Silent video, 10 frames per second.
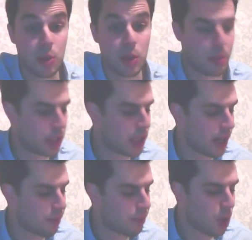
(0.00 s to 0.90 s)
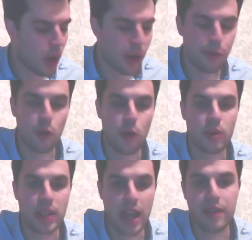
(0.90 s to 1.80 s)
at what I was seeing. I
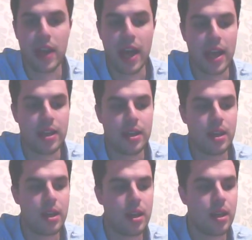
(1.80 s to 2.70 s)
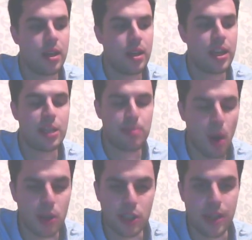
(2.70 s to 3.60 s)
thought David Haye is
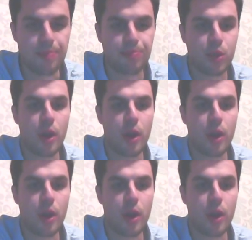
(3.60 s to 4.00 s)
past it.